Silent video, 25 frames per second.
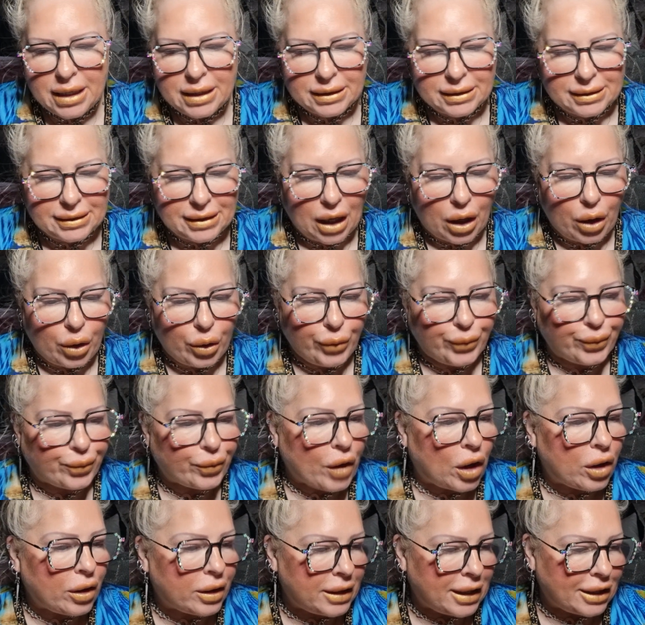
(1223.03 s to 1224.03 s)
So
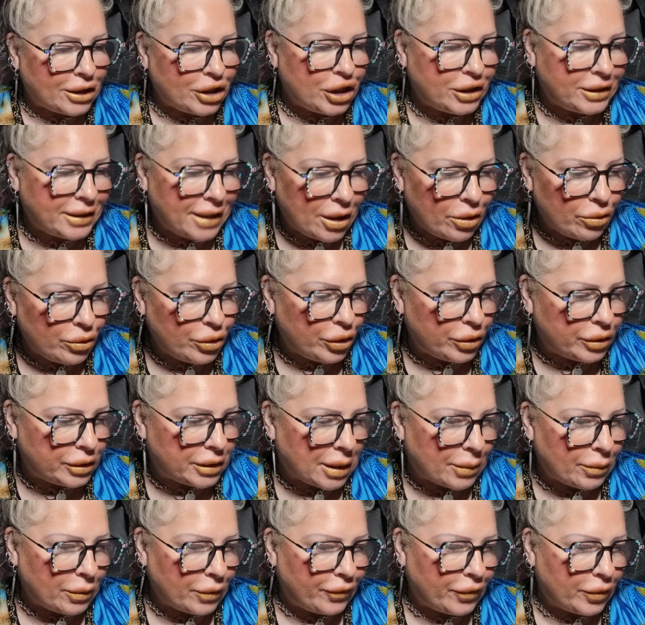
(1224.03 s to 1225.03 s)
I can actually tell you
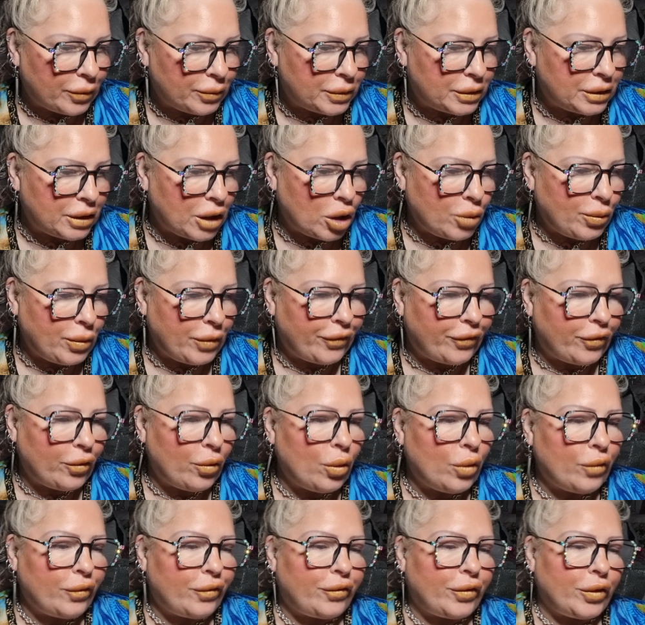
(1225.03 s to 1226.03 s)
some of them. So
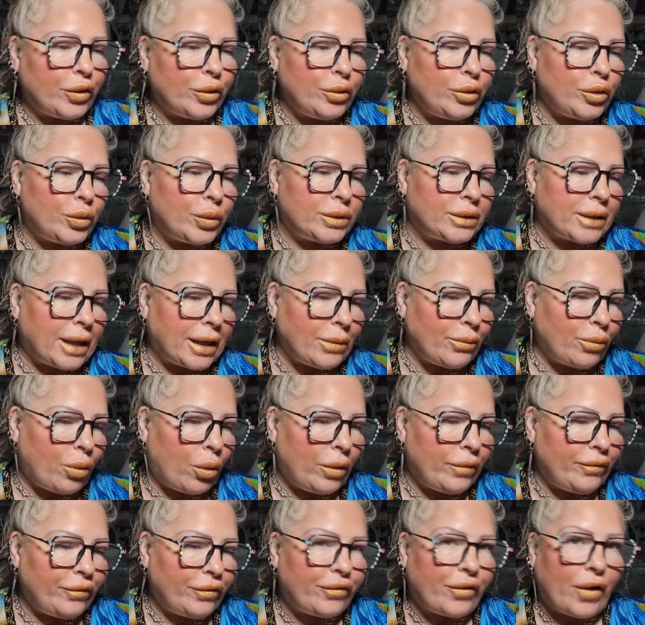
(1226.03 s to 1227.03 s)
before food was
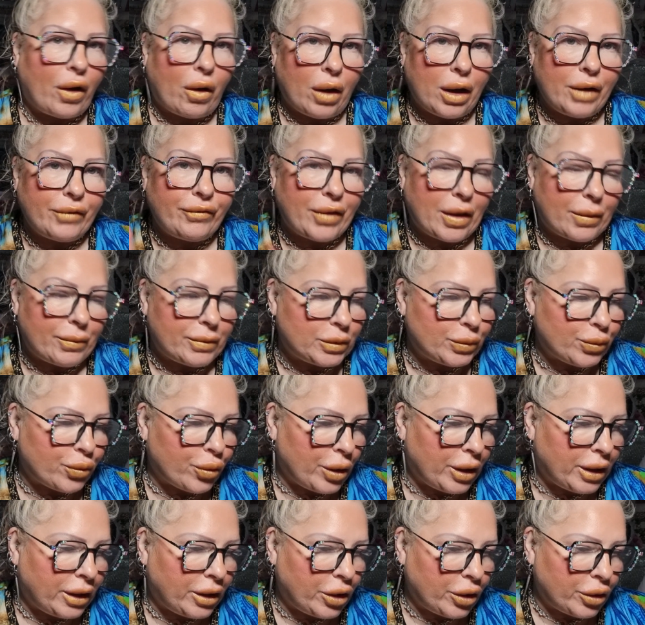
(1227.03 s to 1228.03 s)
8.5, that was
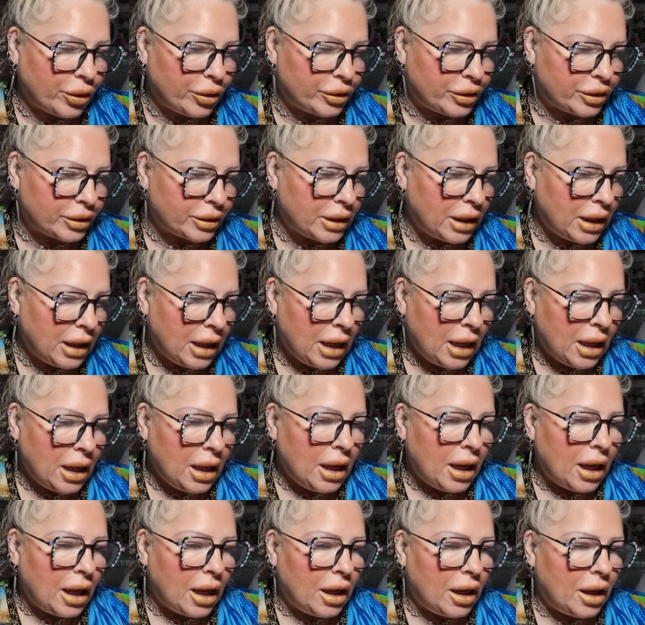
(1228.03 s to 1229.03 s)
pretty good.
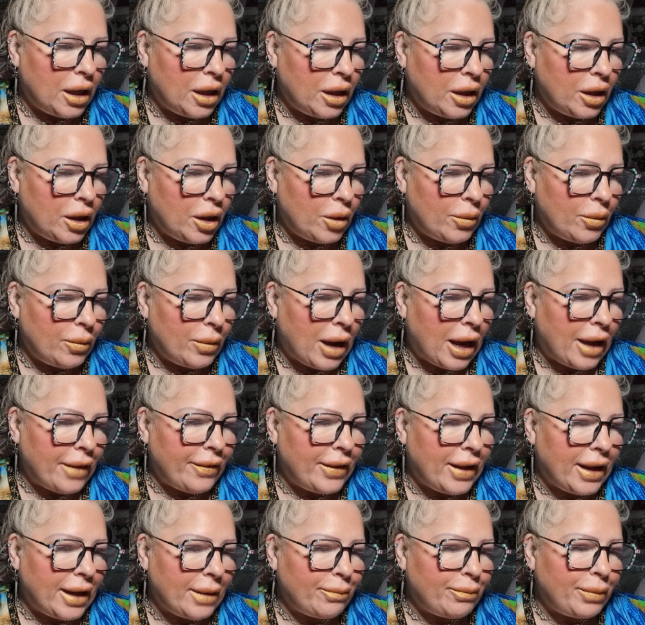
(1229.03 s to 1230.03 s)
And
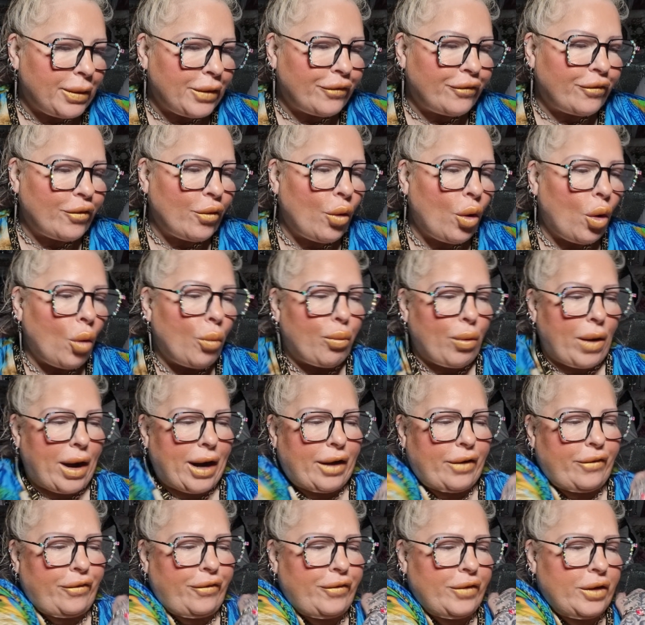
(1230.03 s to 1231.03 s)
then before
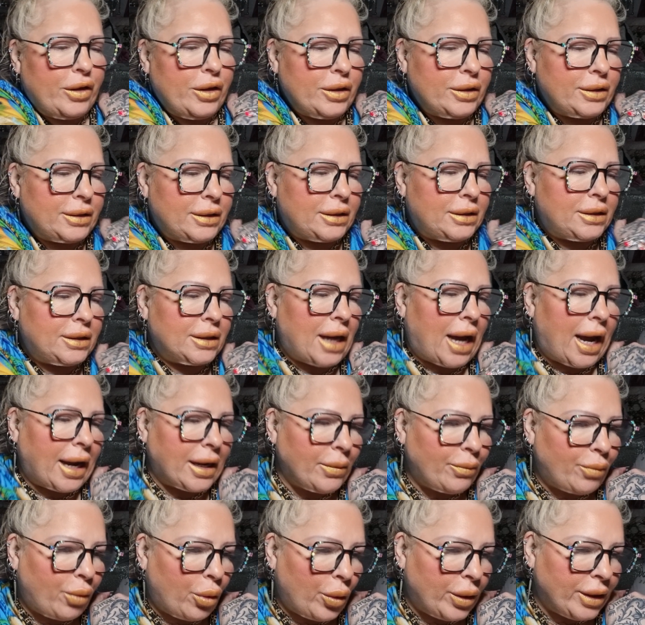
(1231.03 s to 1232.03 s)
breakfast
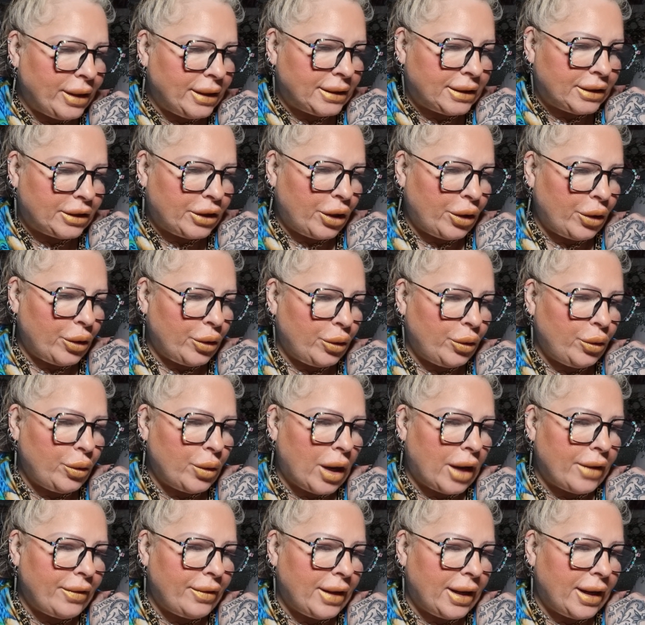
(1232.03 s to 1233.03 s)
8.2,
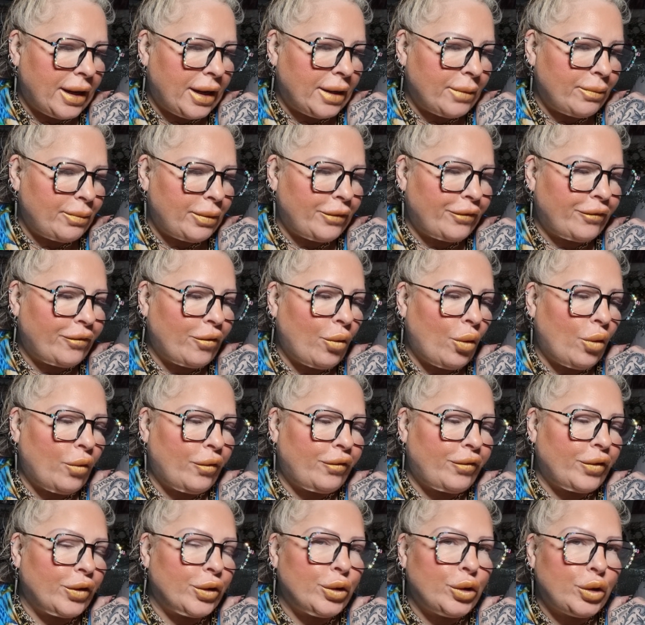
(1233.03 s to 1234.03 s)
and then before
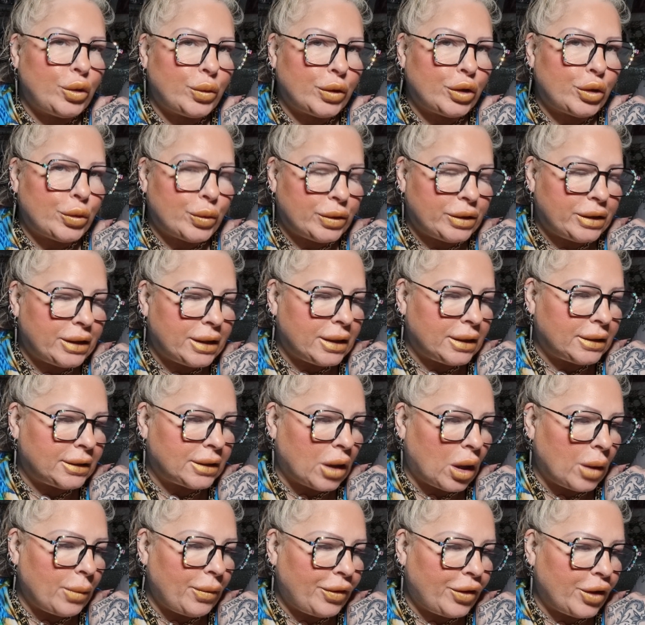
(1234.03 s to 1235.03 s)
food, which was dinner
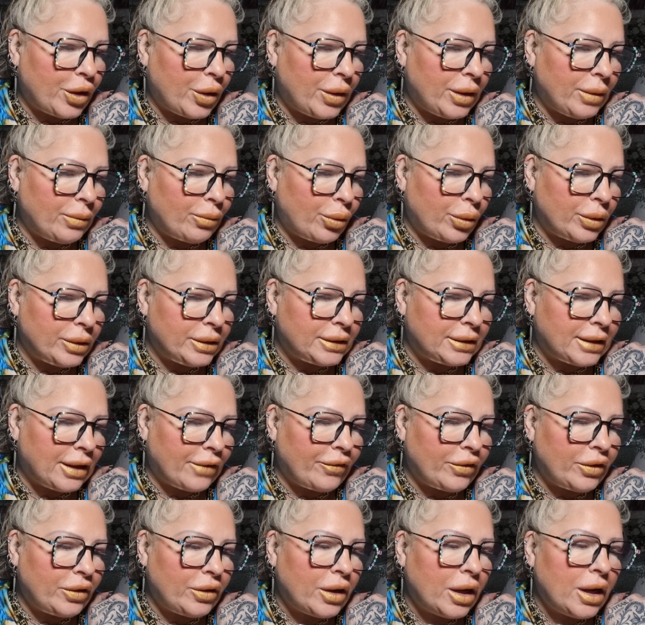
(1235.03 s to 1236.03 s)
time,
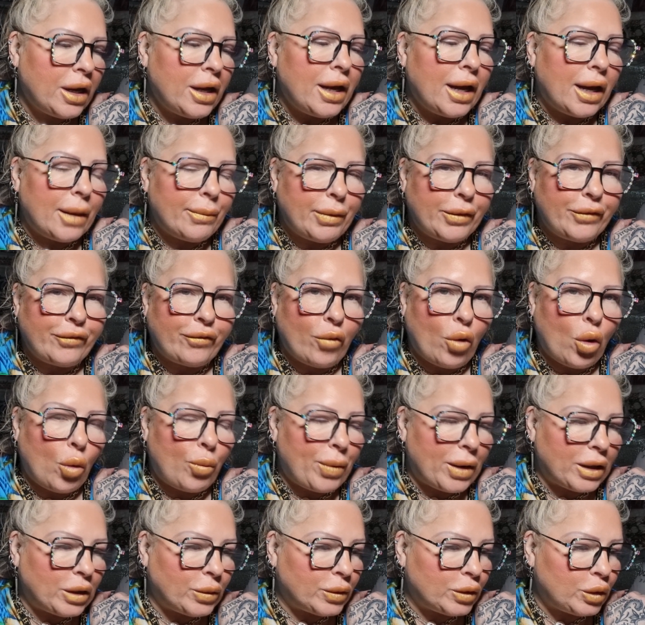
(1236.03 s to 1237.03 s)
13.7, and before
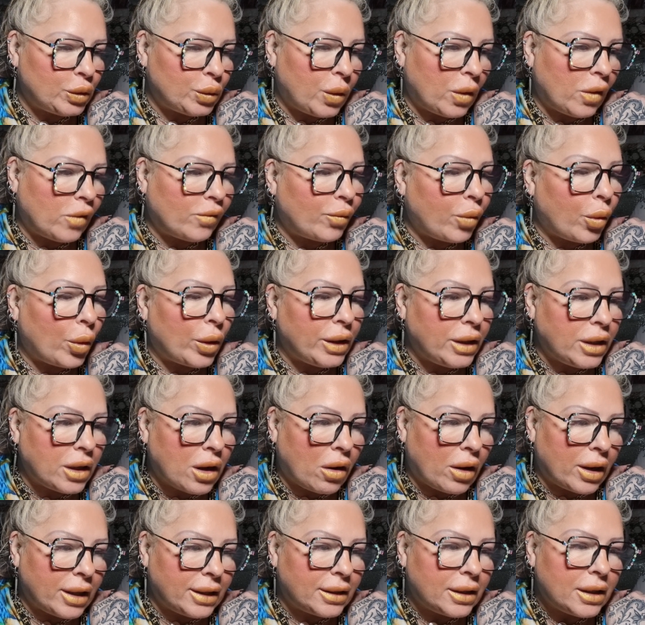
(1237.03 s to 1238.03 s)
bed was
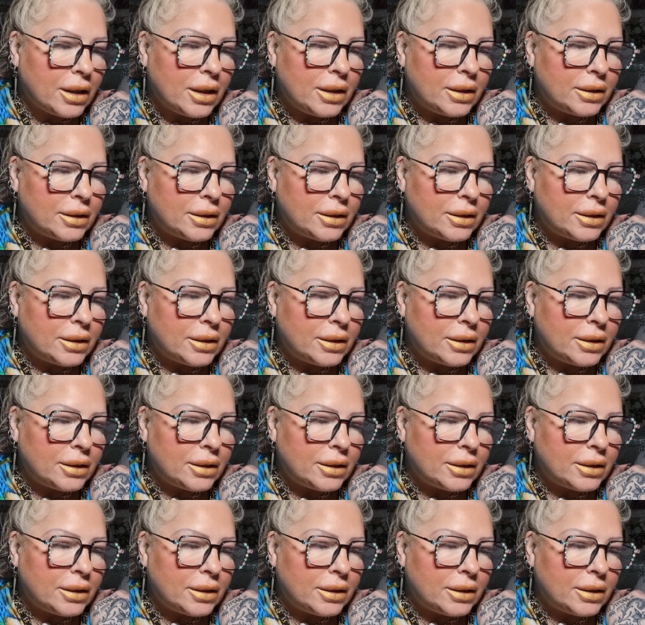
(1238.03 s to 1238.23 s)
12.9.